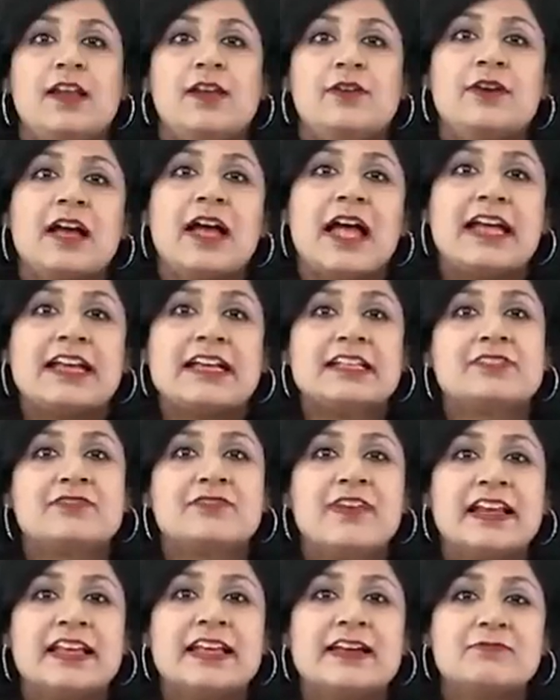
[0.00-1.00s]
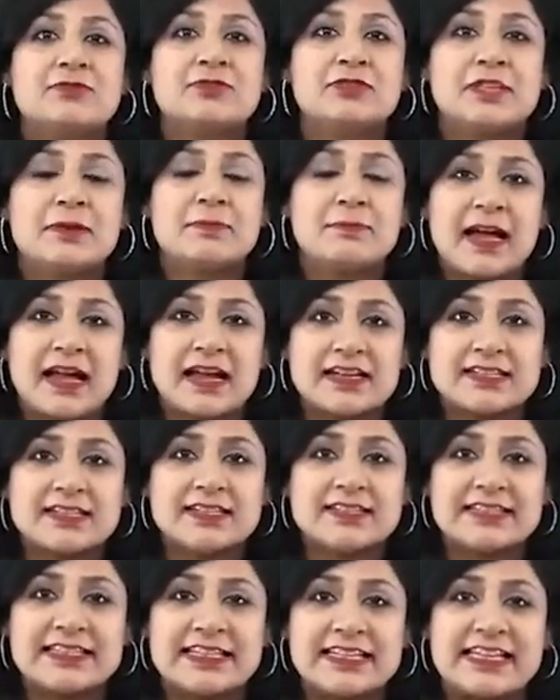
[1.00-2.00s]
Hello guys, welcome to the
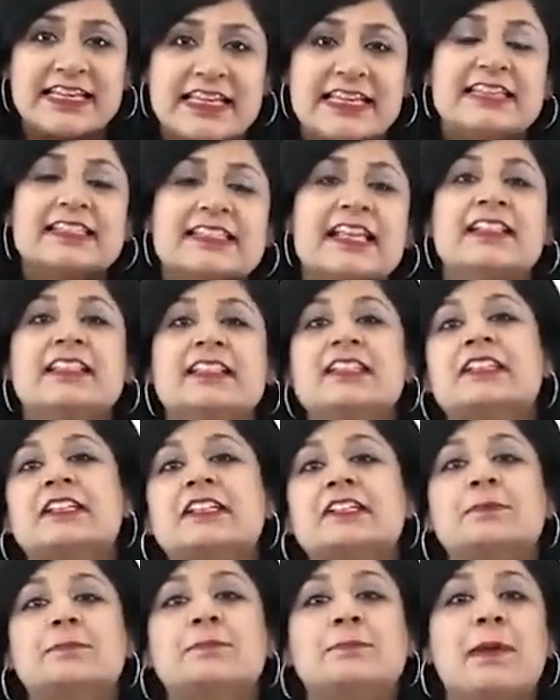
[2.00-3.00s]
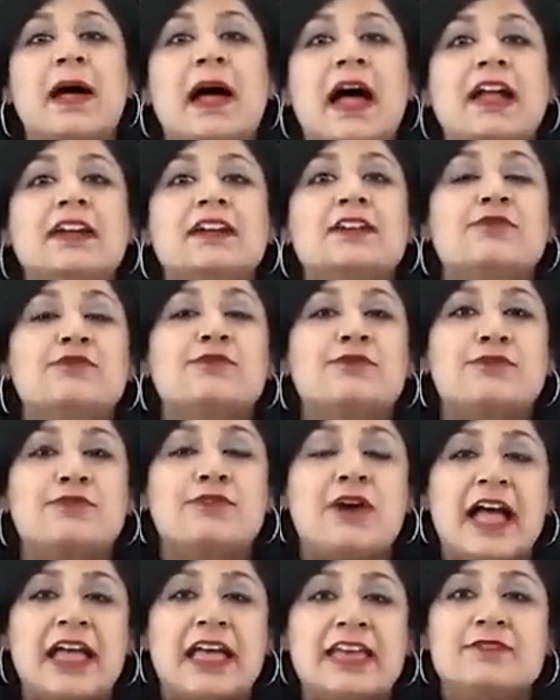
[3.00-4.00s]
Parson series, and this is part
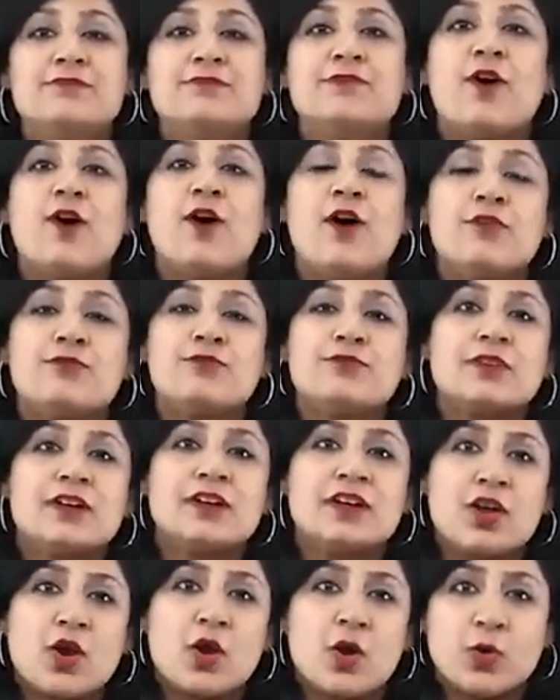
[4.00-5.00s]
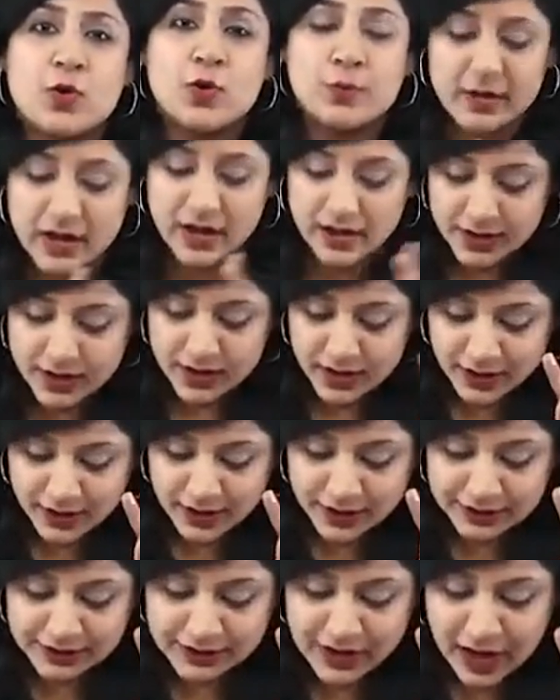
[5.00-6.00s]
5 of glaucoma.
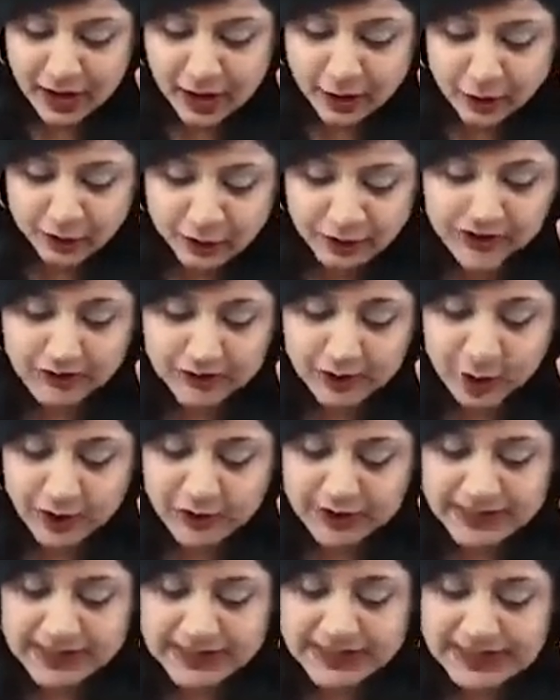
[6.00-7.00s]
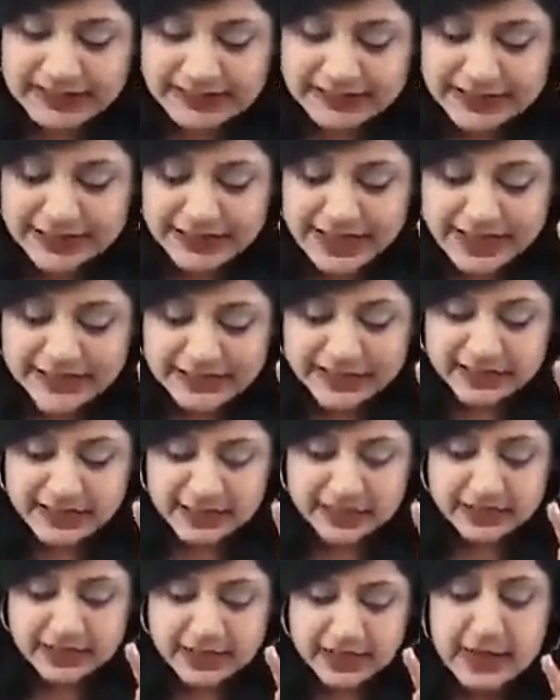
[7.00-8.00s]
Now we have already
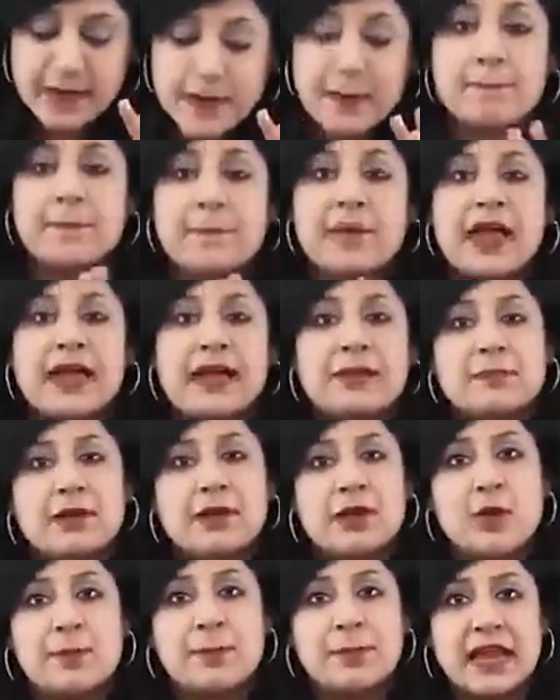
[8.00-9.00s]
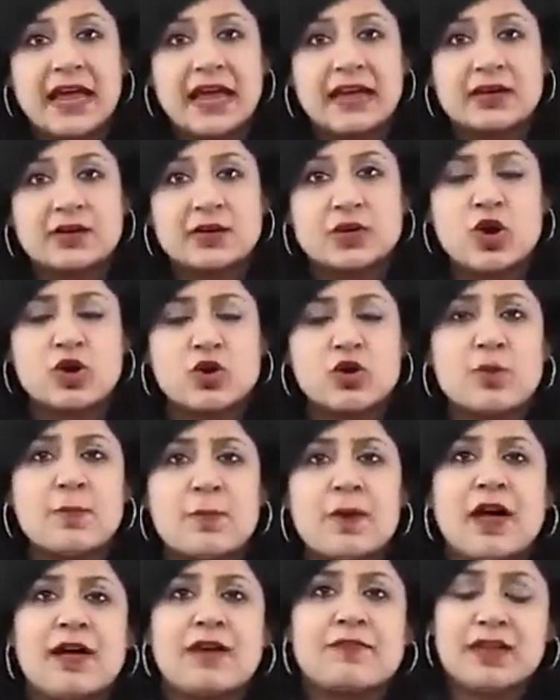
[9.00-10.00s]
discussed the primary open angle
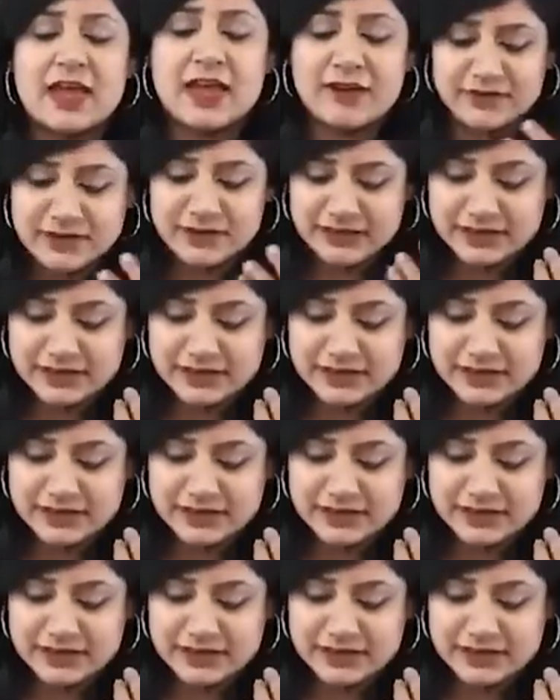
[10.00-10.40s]
glaucoma, we have